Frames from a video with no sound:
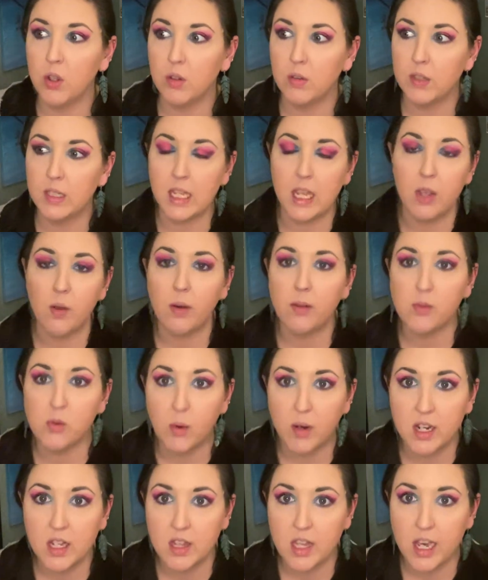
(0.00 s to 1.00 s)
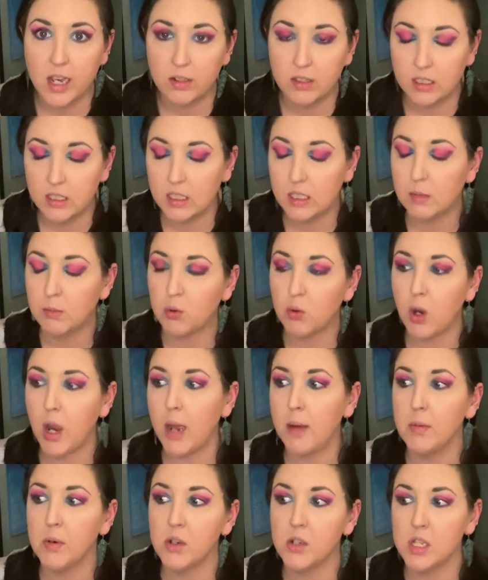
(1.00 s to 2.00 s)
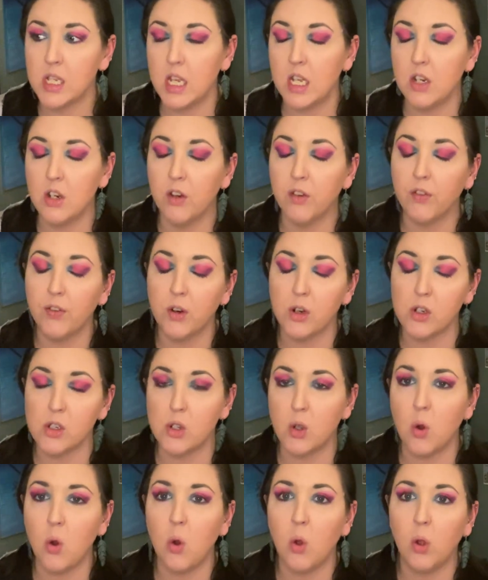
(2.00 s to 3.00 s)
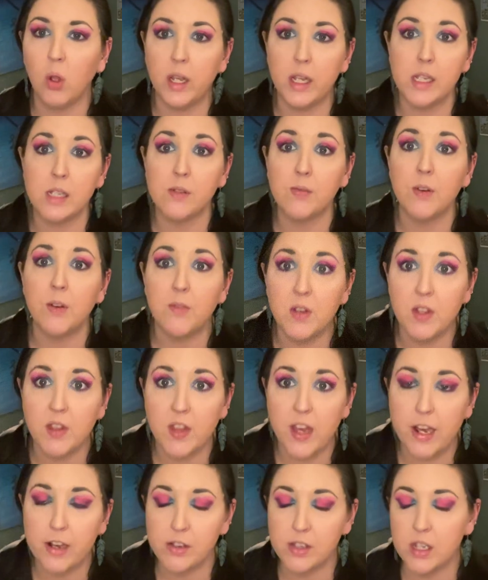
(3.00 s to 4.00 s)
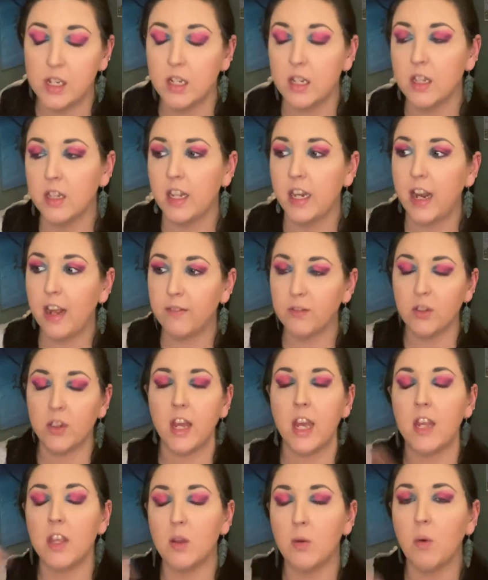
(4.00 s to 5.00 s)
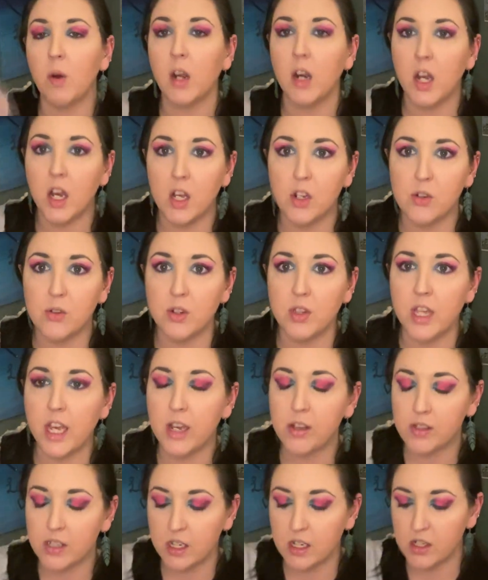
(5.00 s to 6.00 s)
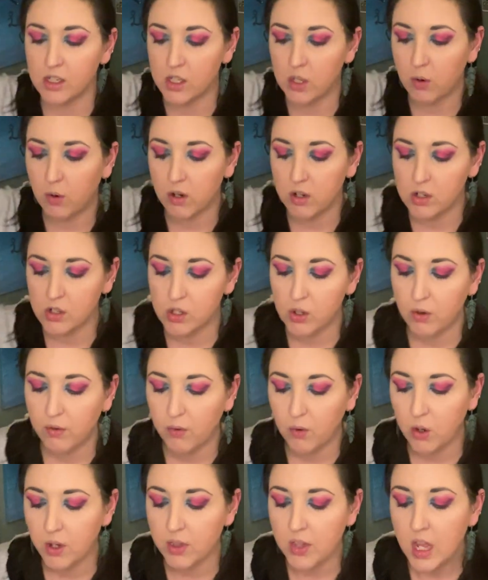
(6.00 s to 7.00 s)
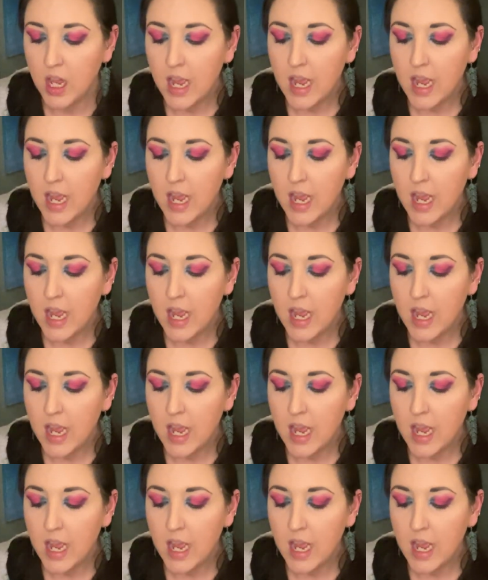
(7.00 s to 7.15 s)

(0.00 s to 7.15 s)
say you have 20,000 subscribers and your first goal is 50,000, and then after that, you want 100,000, and so on and so forth.